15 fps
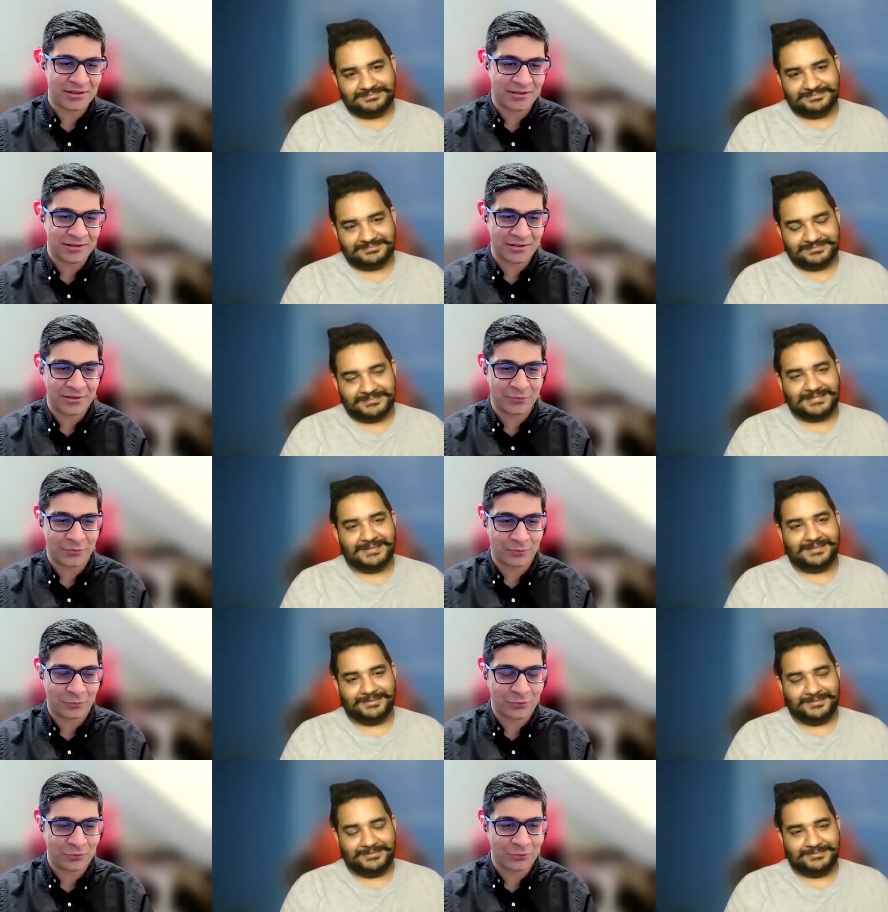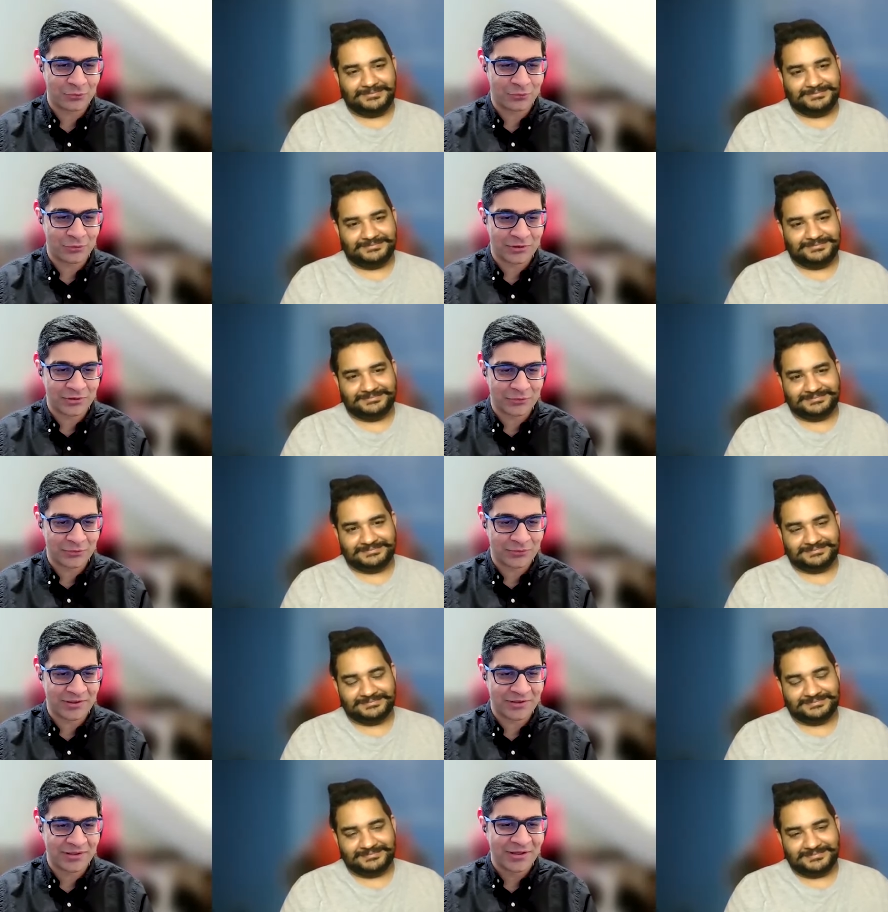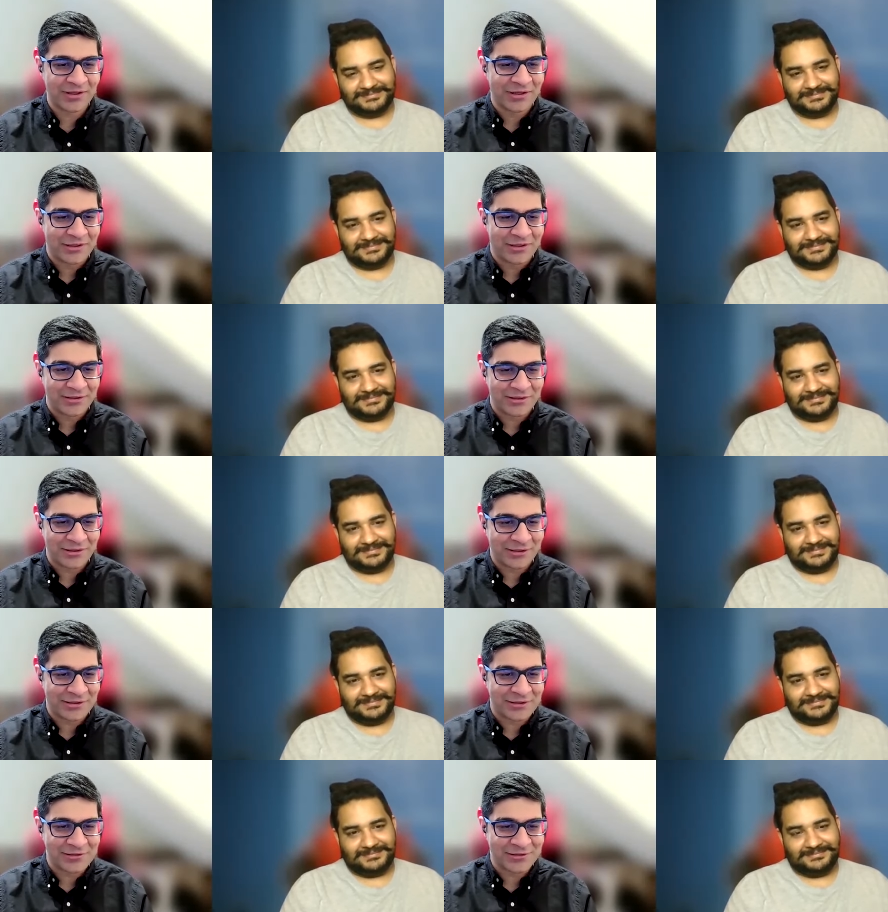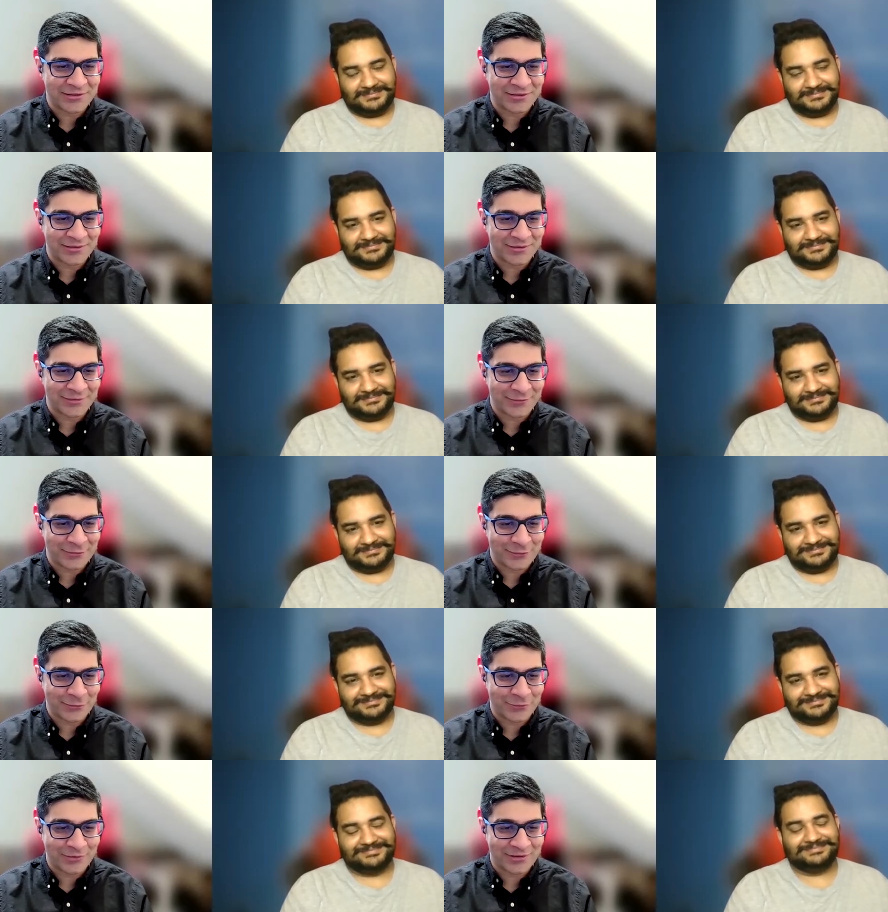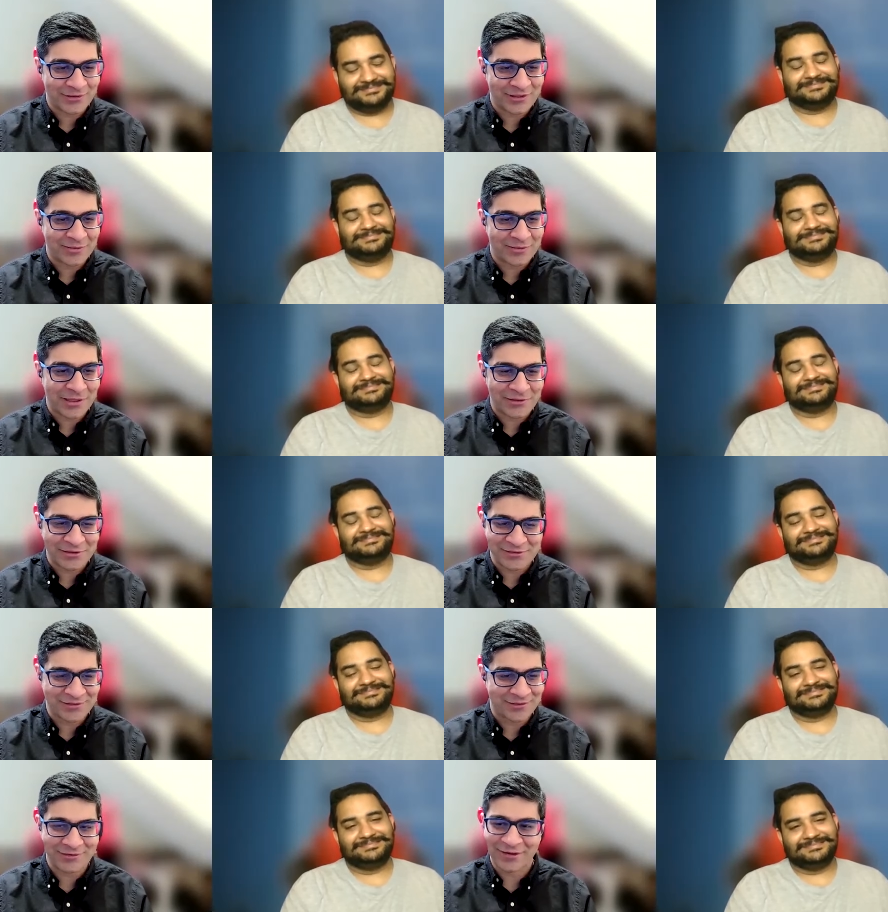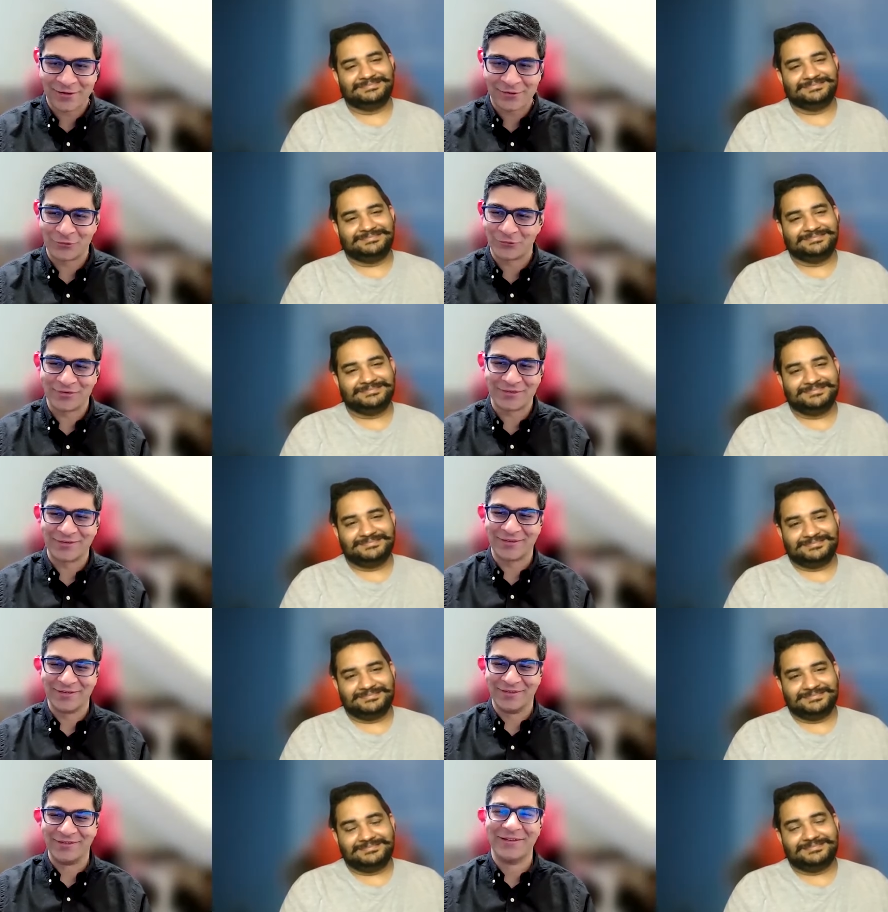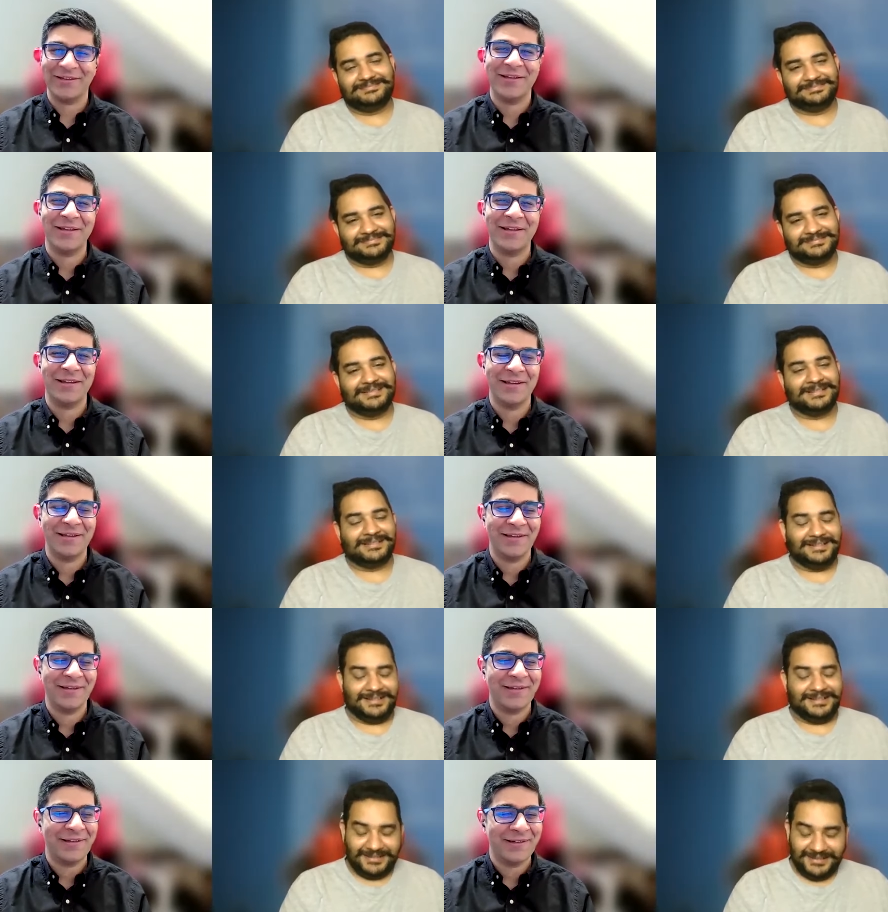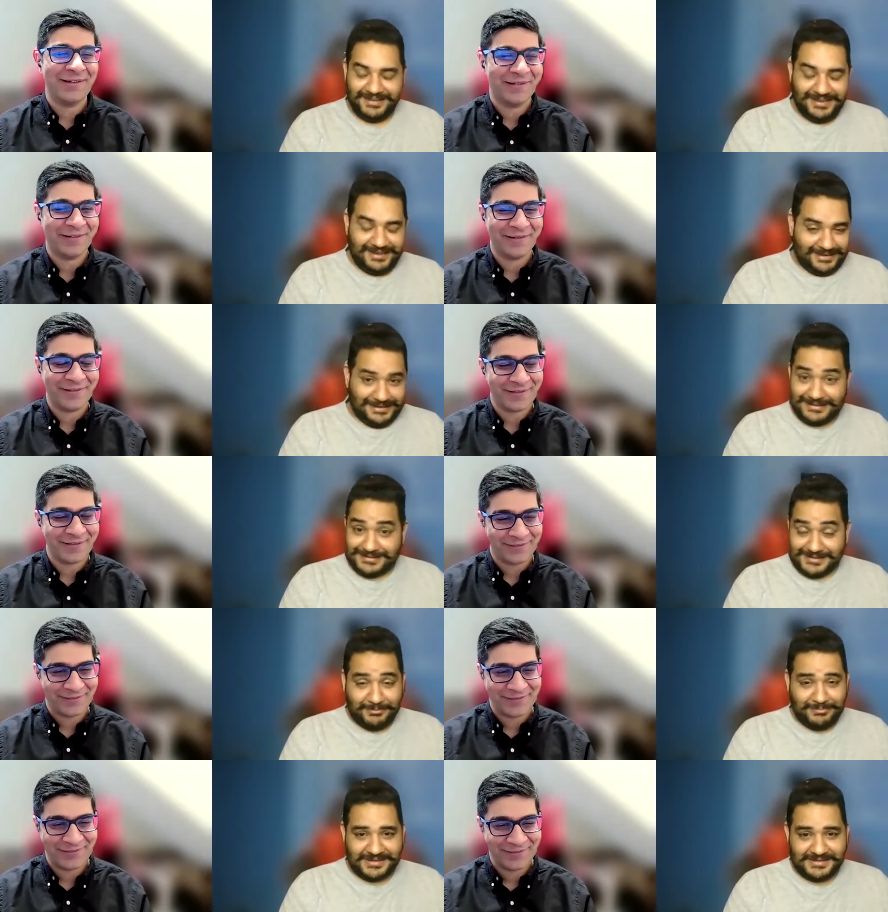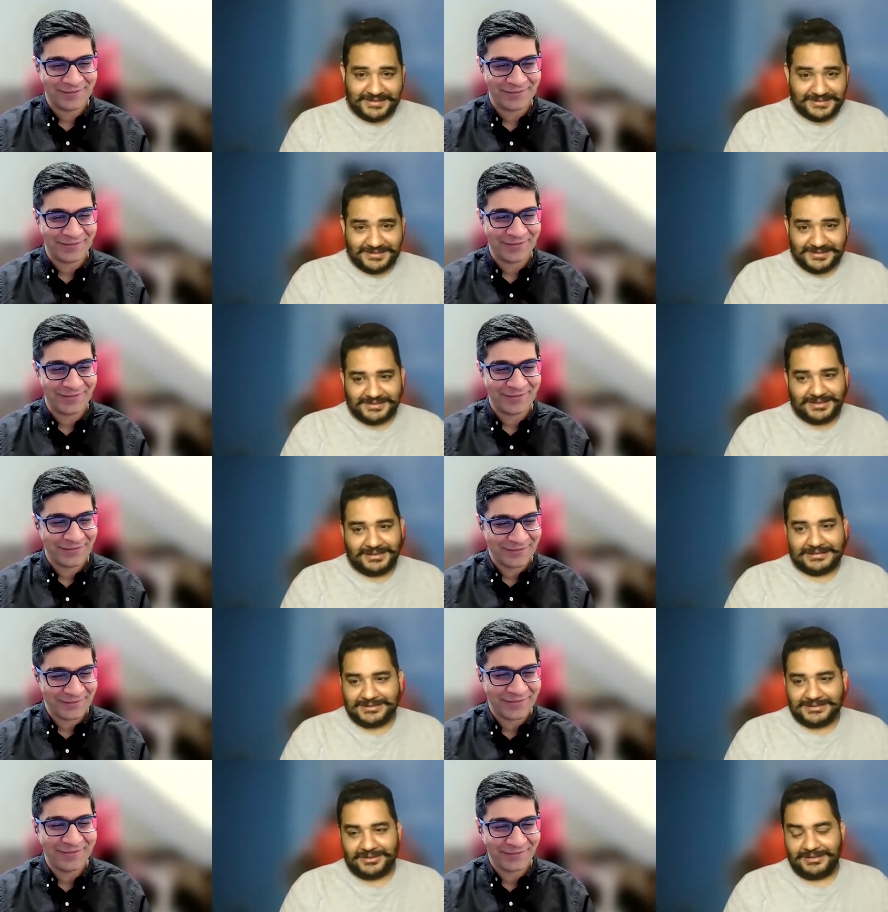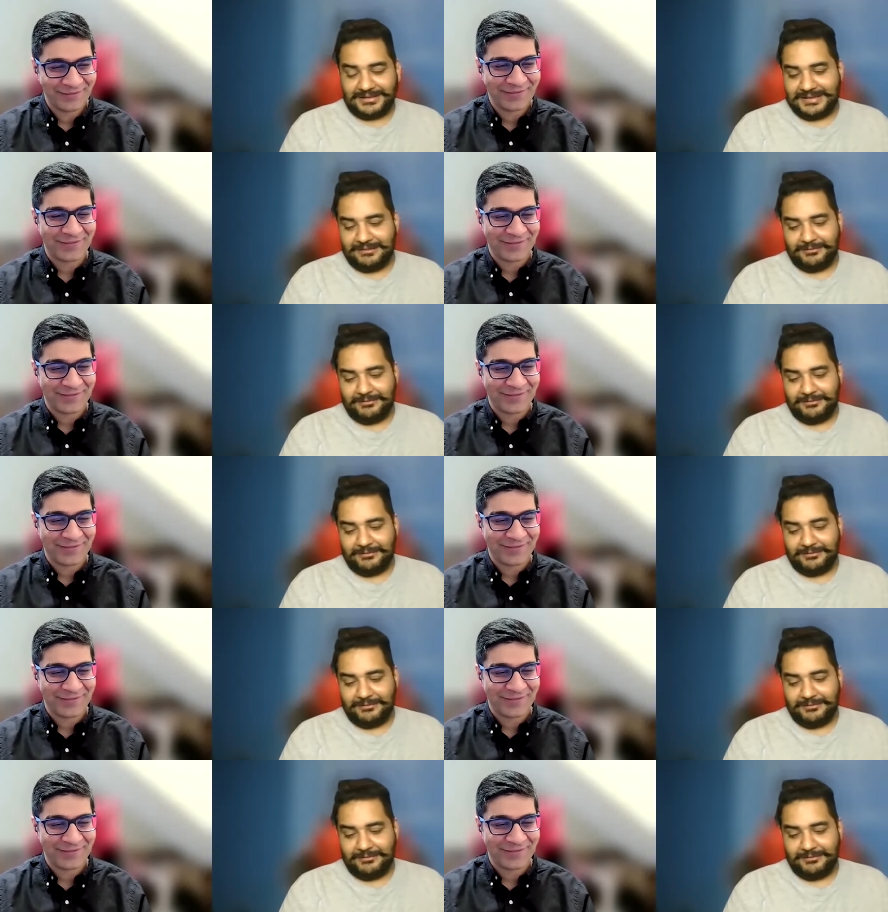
Speaker 1: they, they don't want to go into that dear sir or, or dear manager kind of a thing
Speaker 2: I, some things are just cultural.